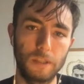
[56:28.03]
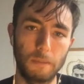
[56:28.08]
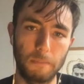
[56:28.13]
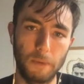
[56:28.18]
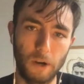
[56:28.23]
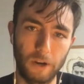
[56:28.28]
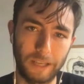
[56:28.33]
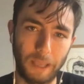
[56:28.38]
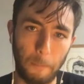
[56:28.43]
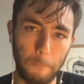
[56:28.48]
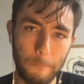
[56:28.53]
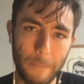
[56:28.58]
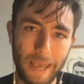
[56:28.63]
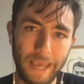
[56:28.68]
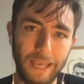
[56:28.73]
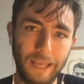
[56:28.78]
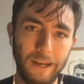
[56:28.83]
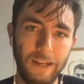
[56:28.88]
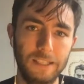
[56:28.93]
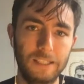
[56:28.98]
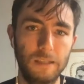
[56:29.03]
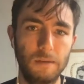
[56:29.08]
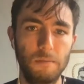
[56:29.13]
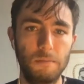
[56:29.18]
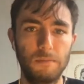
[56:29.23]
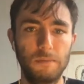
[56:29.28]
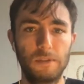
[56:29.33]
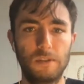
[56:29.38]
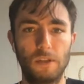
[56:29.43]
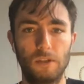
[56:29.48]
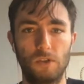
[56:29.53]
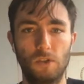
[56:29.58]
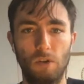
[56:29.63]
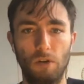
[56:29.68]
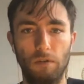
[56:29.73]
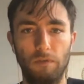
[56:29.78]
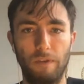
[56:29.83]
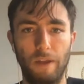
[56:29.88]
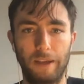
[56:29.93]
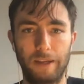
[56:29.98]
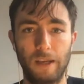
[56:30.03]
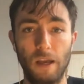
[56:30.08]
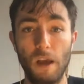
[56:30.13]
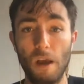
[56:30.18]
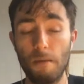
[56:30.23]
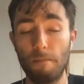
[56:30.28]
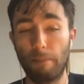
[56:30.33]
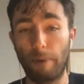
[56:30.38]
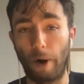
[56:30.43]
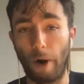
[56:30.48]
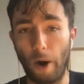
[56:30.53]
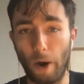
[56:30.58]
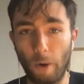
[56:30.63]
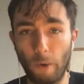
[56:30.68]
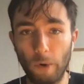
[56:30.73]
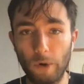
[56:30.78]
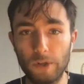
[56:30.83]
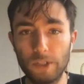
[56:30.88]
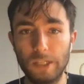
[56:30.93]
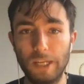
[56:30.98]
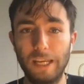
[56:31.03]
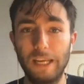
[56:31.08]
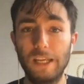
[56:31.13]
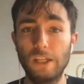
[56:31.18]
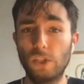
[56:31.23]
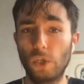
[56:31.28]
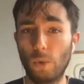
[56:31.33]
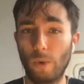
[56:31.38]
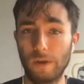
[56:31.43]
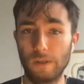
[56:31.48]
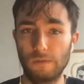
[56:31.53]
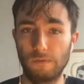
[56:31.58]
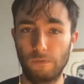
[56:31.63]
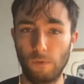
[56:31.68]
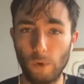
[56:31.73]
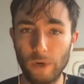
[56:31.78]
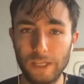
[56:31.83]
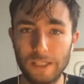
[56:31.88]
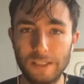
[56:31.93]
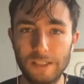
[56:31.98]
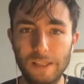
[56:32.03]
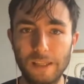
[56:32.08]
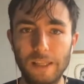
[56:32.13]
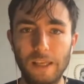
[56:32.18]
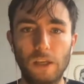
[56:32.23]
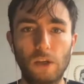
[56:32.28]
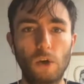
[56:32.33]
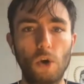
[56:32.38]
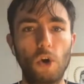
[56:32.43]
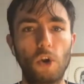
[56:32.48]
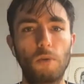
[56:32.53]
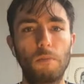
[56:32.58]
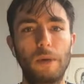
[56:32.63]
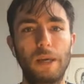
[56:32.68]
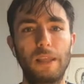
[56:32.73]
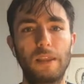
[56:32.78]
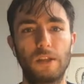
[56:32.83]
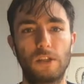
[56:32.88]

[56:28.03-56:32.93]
the market mechanisms, the sort of like priorities, who has voice in the economy,